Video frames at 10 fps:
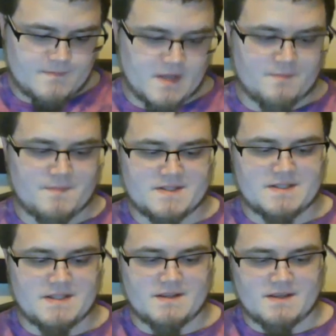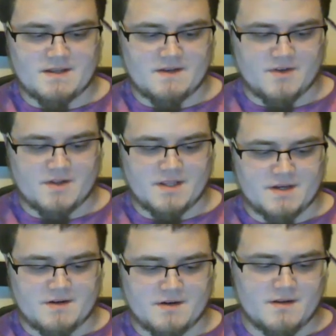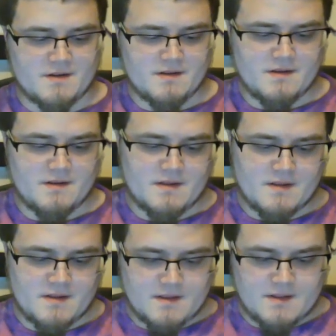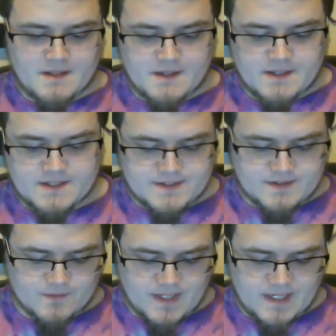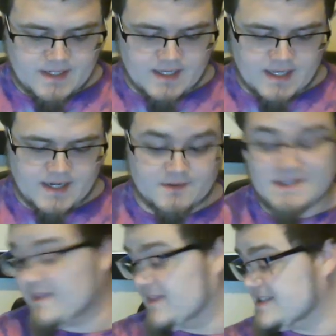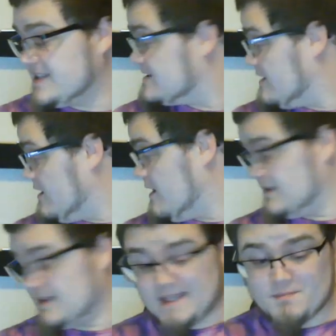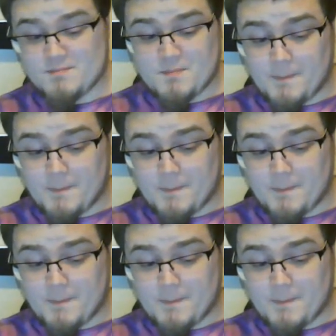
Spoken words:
No, it's not the cadaver collector. It is the Radiant Idol. Yeah, this is like